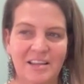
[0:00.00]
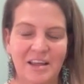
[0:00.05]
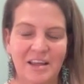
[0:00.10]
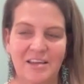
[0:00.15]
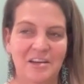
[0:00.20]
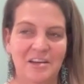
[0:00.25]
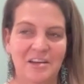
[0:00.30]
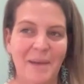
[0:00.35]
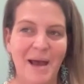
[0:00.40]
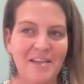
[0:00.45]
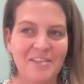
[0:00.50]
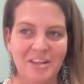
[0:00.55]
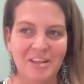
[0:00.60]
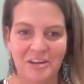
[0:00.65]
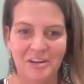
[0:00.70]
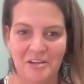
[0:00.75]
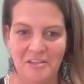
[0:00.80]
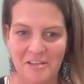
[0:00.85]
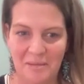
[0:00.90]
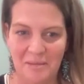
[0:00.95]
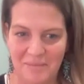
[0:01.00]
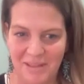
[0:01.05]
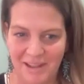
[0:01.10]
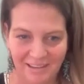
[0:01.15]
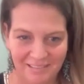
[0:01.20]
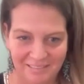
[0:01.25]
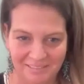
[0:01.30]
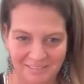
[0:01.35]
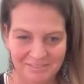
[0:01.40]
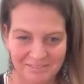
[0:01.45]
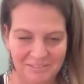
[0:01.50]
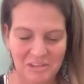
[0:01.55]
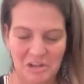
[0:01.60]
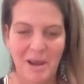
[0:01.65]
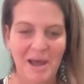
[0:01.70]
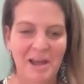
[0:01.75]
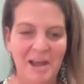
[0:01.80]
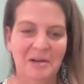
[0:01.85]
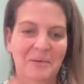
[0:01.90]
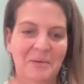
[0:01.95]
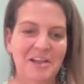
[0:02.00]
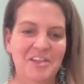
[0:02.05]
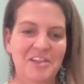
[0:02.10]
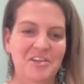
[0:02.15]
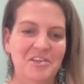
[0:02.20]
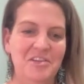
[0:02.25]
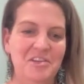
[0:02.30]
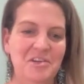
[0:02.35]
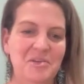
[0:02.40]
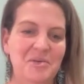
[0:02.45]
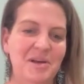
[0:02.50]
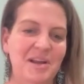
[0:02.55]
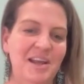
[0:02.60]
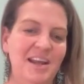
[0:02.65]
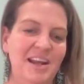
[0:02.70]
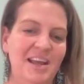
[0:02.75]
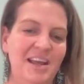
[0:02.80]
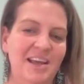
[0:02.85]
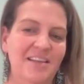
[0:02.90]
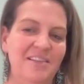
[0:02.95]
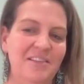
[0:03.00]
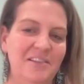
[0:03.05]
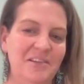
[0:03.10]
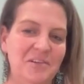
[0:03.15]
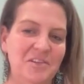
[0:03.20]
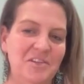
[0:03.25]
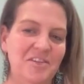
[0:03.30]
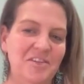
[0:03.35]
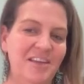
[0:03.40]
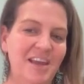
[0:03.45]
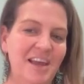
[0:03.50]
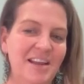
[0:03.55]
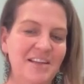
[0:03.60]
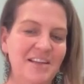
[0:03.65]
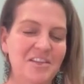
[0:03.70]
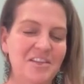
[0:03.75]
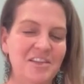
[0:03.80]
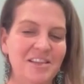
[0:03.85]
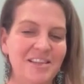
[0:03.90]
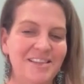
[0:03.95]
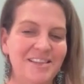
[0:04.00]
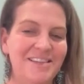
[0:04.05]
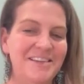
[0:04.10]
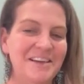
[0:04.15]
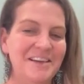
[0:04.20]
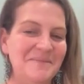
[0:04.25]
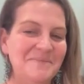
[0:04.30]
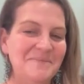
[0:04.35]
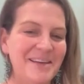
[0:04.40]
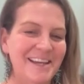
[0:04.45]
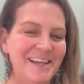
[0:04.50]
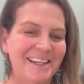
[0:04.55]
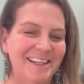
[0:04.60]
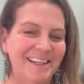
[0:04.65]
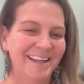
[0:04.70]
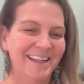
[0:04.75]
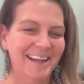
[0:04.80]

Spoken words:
you're bound to learn something no matter what you do in it. So just kind of jump in.